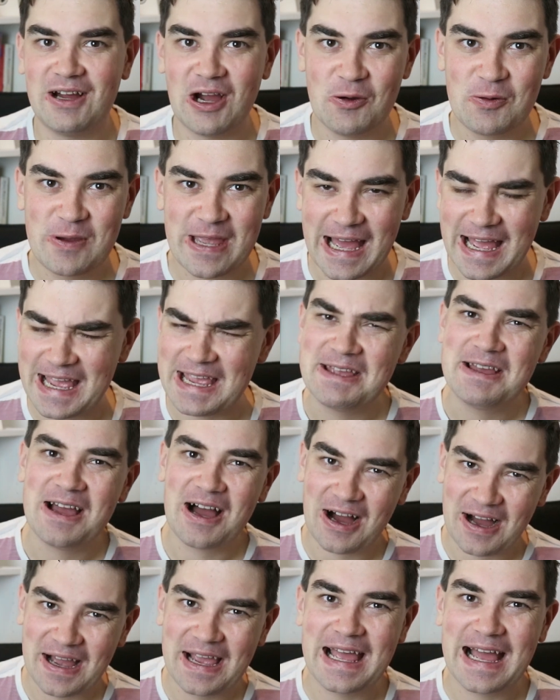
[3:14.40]
okay,
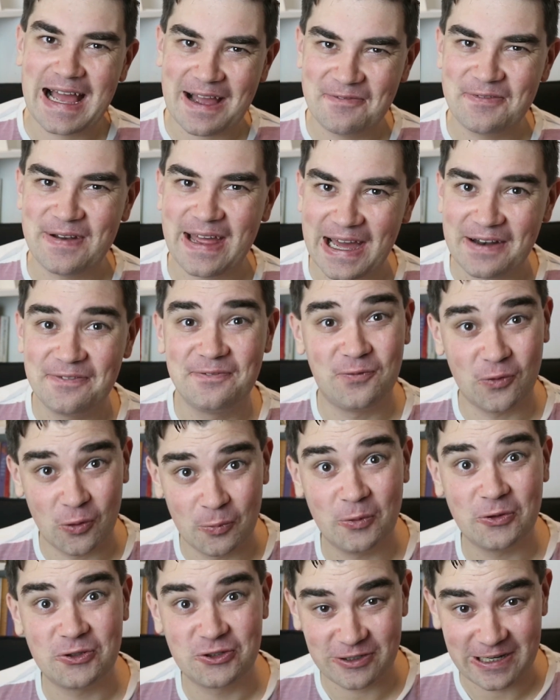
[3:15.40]
I haven't had
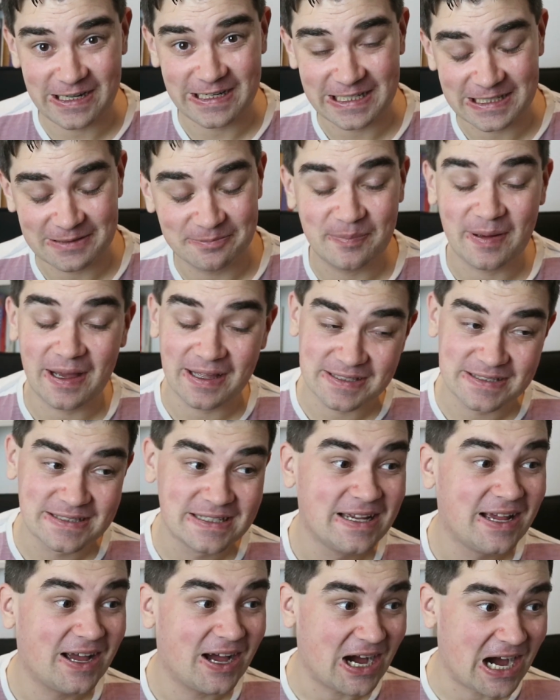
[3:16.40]
formal training, but
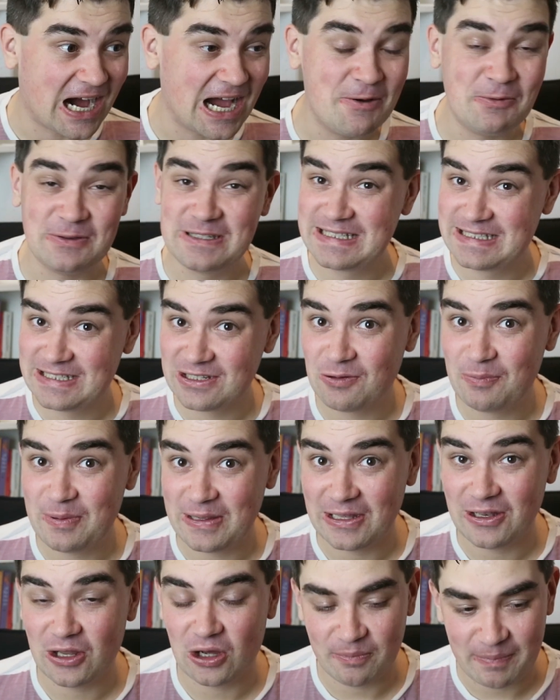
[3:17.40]
I would still
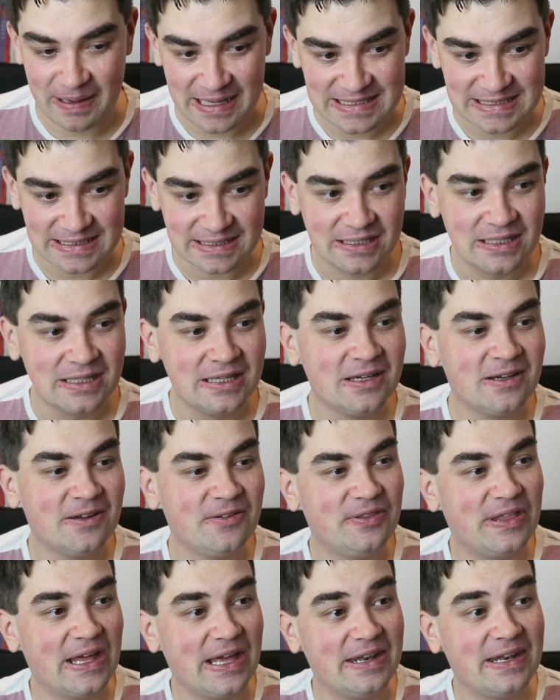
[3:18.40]
be a lot better
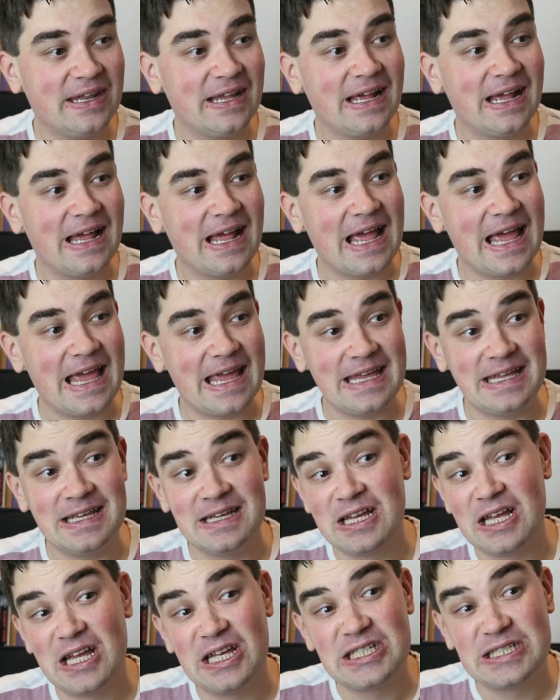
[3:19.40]
than a
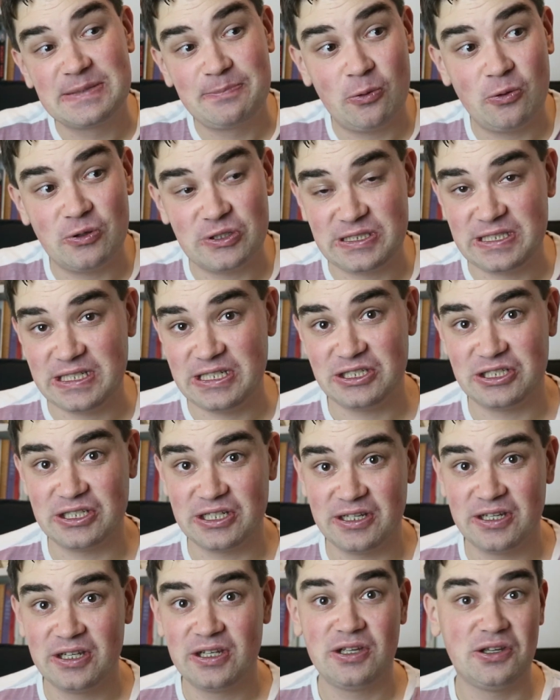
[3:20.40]
sports
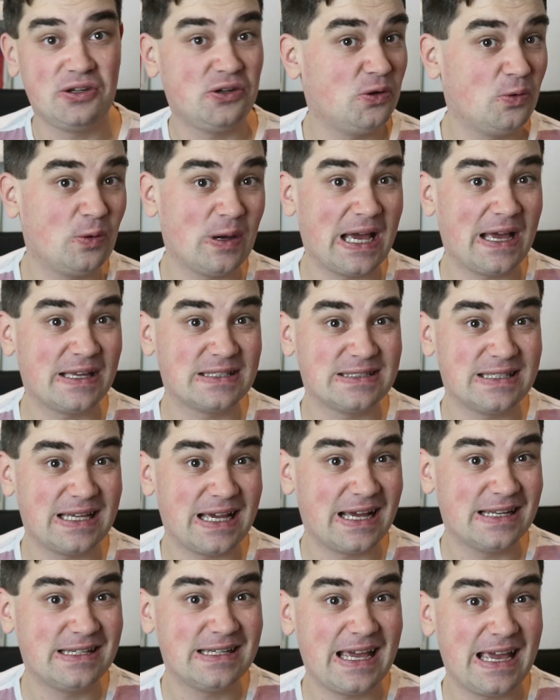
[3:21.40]
teacher who hasn't
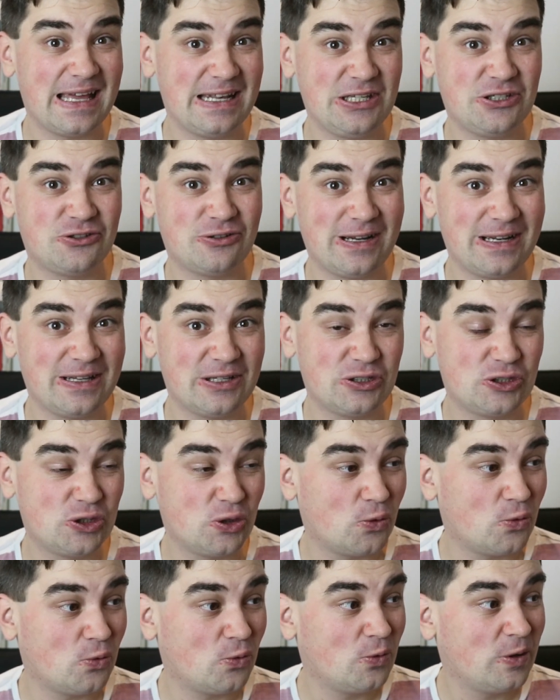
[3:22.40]
had any training
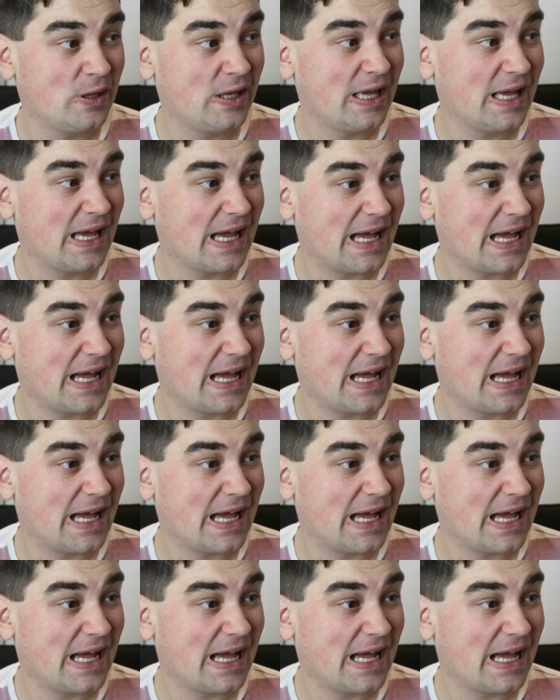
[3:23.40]
at all,